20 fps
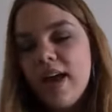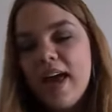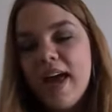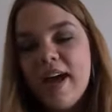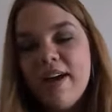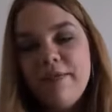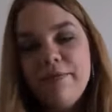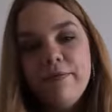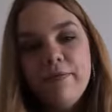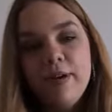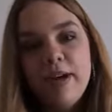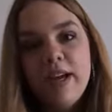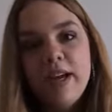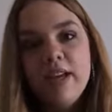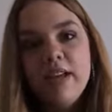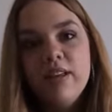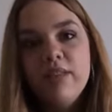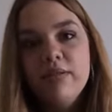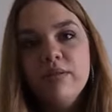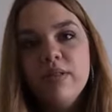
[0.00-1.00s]

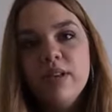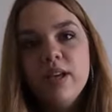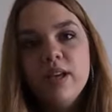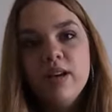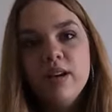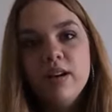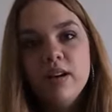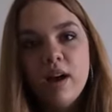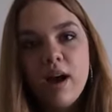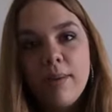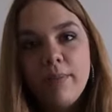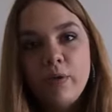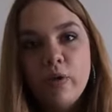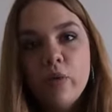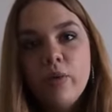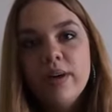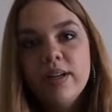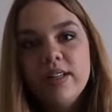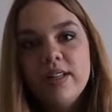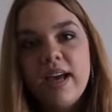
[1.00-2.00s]
Halfway through the year, I'm
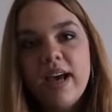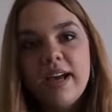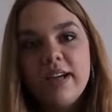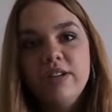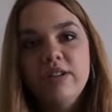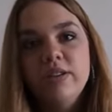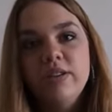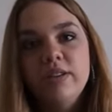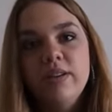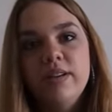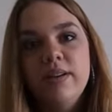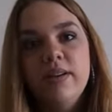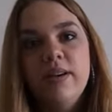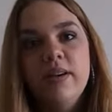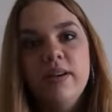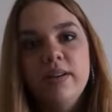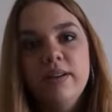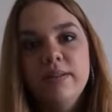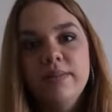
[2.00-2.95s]
going to actually,